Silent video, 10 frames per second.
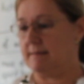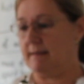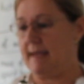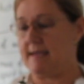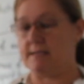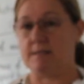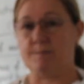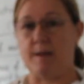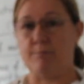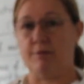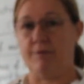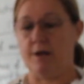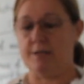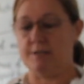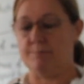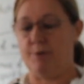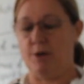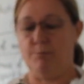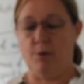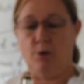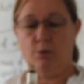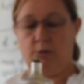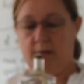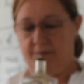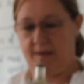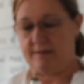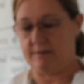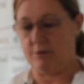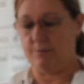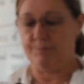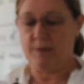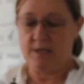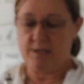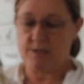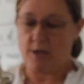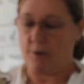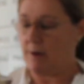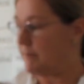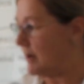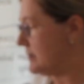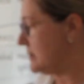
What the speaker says: heat has been provided per mole of ethanol. So I'm going